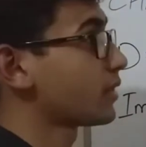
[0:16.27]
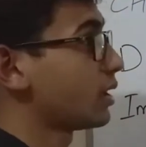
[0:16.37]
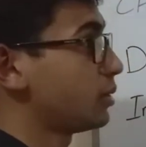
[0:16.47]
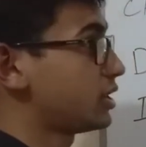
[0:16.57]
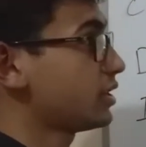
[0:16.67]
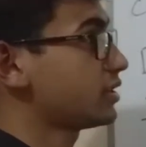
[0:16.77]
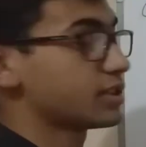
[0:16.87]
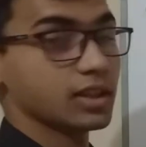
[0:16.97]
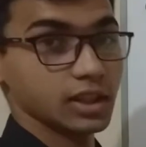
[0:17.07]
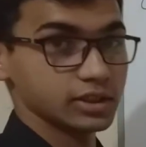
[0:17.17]
which is
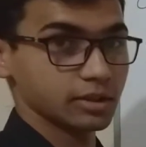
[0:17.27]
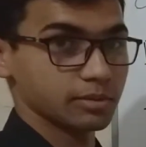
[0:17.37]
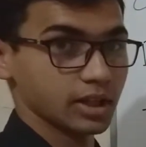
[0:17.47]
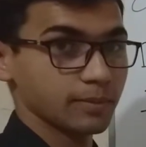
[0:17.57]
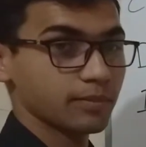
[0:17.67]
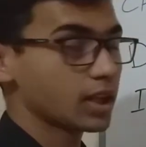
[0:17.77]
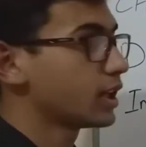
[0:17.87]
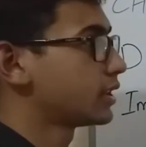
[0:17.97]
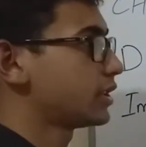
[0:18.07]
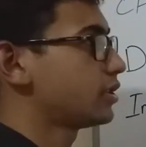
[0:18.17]
Algebra.
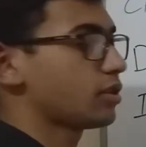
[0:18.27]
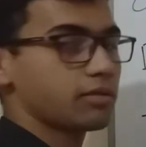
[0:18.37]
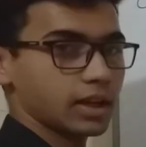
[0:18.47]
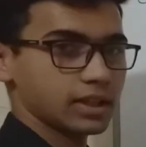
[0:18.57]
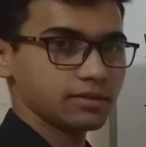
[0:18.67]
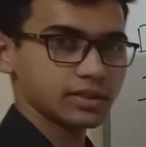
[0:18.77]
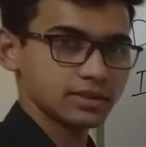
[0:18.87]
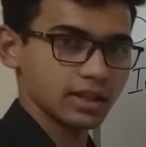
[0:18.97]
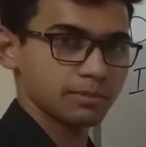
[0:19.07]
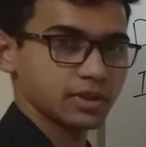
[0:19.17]
This is our very first
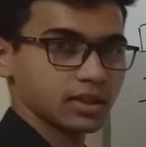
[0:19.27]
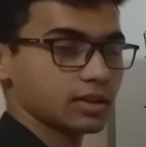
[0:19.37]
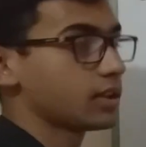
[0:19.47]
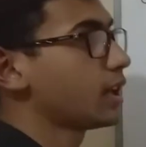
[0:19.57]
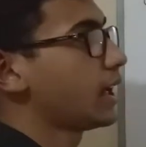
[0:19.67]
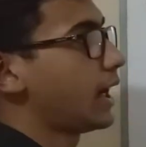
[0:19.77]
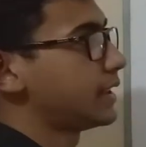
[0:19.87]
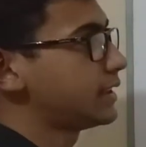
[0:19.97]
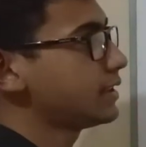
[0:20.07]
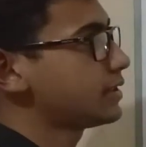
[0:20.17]
chapter,
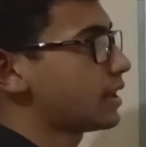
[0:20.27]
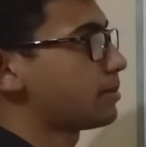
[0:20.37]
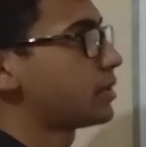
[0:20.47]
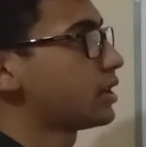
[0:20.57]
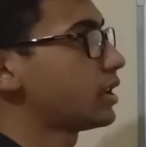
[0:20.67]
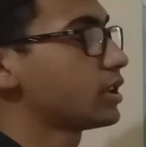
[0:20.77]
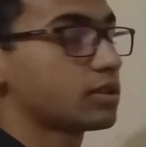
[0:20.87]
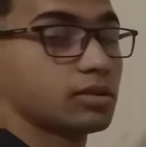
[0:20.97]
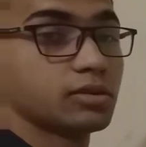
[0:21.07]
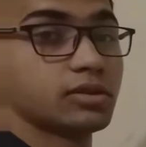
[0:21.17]
and this chapter
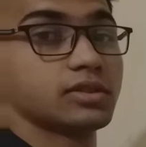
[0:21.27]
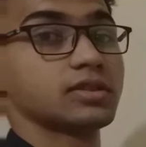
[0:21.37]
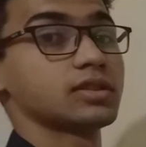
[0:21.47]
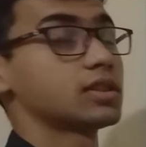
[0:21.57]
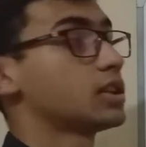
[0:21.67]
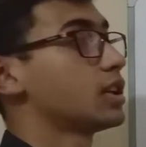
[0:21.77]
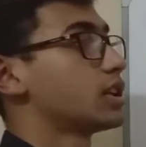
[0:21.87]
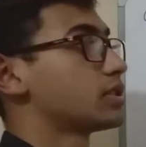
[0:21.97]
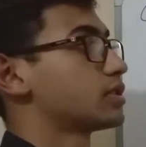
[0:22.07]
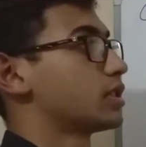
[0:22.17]
includes
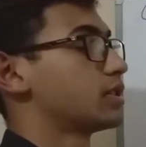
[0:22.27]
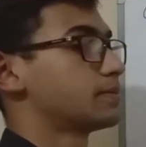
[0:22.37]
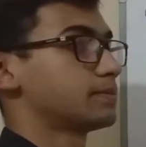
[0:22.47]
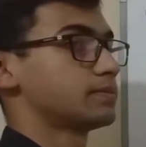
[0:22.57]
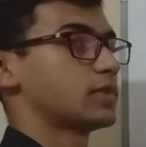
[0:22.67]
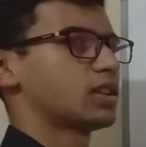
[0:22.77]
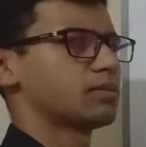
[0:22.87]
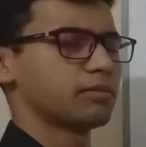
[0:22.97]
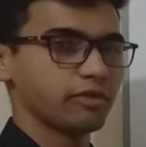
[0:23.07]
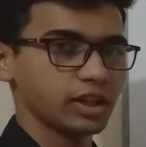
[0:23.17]
some
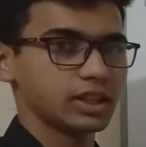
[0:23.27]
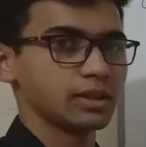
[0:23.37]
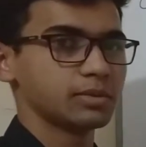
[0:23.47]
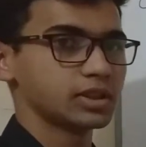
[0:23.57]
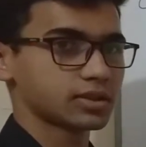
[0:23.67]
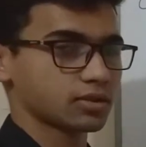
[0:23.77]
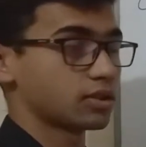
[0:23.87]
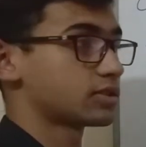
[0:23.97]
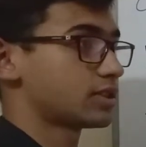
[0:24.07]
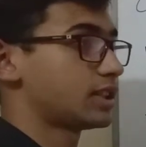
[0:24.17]
variables,
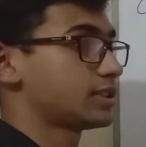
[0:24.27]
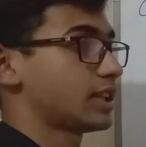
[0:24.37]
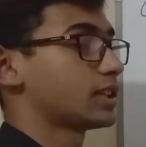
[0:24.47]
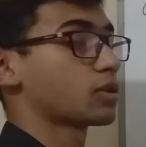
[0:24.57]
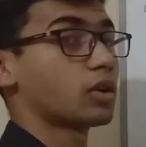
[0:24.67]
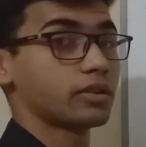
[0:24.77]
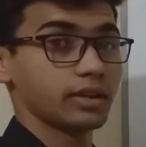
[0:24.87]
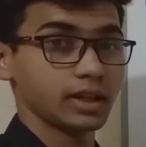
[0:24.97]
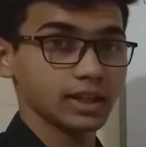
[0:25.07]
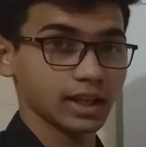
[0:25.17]
constants and the
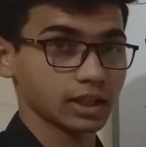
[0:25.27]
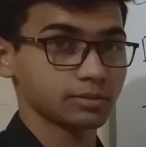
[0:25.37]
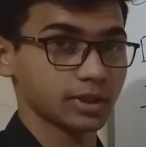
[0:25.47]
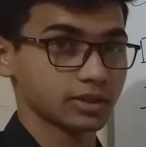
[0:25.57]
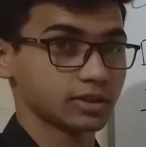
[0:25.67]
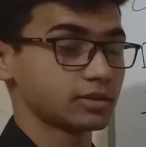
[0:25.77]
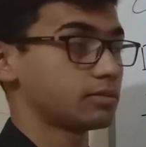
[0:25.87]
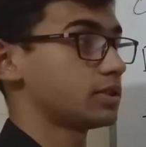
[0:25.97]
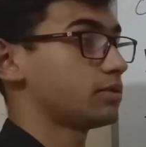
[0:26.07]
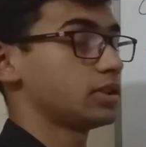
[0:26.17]
quadratic expressions
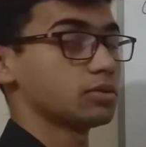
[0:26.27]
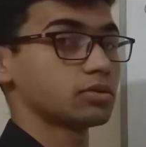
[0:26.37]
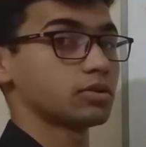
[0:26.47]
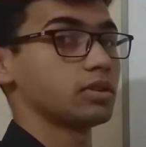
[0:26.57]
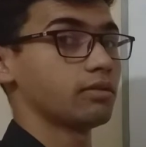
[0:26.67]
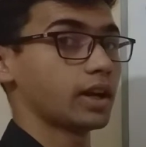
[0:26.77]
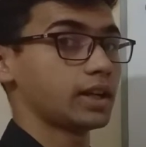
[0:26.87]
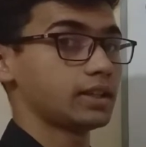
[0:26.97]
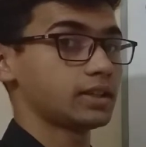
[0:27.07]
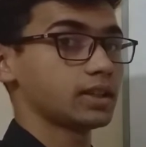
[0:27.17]
which we use to
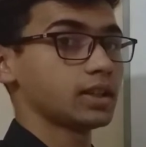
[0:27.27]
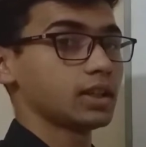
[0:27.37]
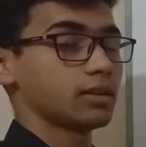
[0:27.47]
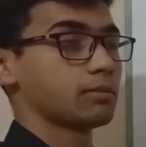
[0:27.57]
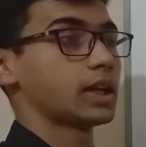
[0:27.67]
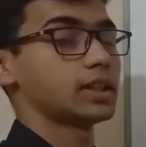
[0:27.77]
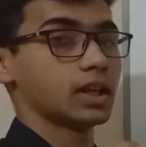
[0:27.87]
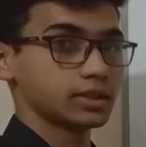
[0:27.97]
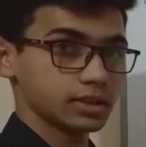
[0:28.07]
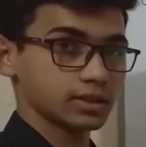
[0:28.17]
divide by the
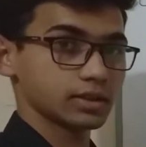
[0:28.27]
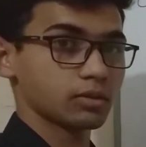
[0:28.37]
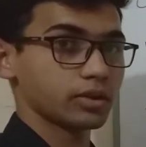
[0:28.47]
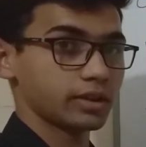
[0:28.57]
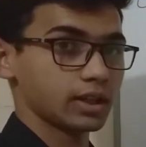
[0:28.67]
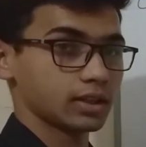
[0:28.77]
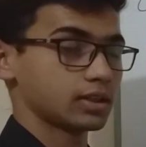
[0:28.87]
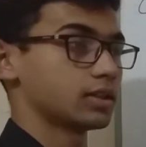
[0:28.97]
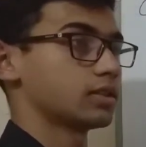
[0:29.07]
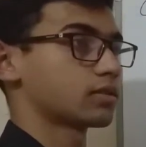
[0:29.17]
other
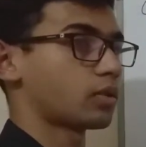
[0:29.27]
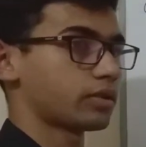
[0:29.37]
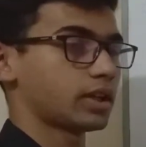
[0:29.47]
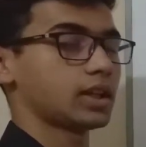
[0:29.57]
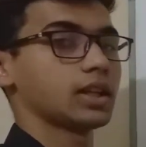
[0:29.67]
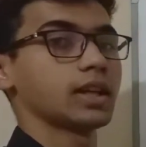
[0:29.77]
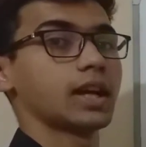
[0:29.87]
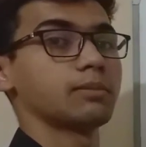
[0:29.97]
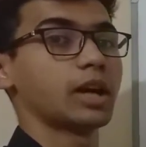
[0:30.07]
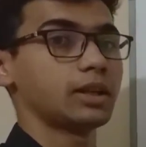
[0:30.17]
quadratic
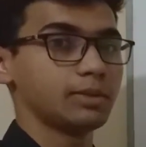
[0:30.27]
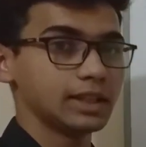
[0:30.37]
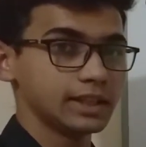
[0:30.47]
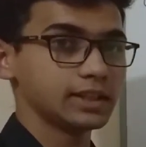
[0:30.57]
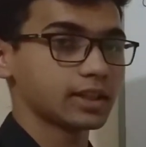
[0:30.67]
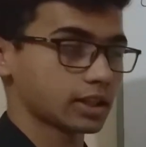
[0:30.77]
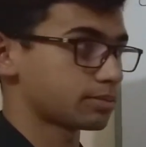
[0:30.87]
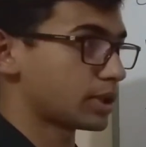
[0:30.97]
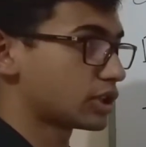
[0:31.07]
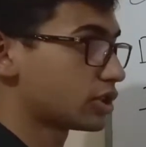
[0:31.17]
and might be linear
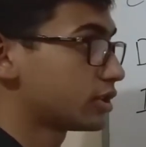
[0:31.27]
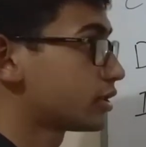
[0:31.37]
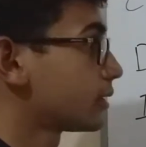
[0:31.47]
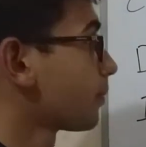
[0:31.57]
expressions.